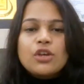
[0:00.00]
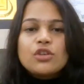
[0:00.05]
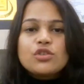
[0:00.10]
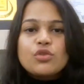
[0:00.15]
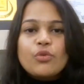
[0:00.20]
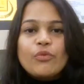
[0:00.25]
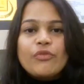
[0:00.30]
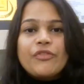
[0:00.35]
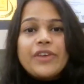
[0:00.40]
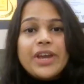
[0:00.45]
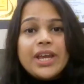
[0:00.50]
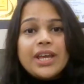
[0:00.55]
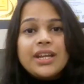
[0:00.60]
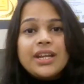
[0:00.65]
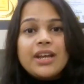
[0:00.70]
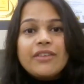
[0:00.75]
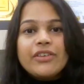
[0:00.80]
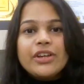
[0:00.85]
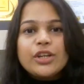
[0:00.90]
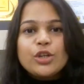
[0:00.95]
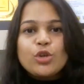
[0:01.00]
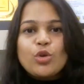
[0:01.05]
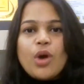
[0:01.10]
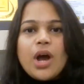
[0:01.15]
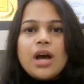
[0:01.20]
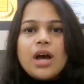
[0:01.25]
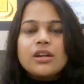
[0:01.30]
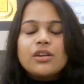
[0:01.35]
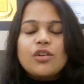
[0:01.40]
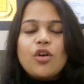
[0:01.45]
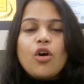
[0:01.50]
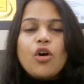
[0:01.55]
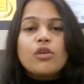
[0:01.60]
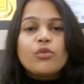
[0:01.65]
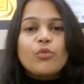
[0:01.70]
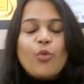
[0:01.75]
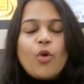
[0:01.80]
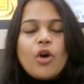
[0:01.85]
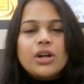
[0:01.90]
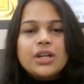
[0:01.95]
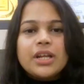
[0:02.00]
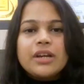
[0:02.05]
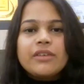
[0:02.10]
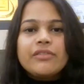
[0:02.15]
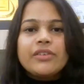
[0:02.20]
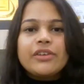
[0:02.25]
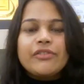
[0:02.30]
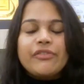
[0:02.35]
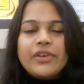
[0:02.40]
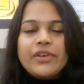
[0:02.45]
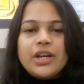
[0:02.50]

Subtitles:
So wherever you are or whatever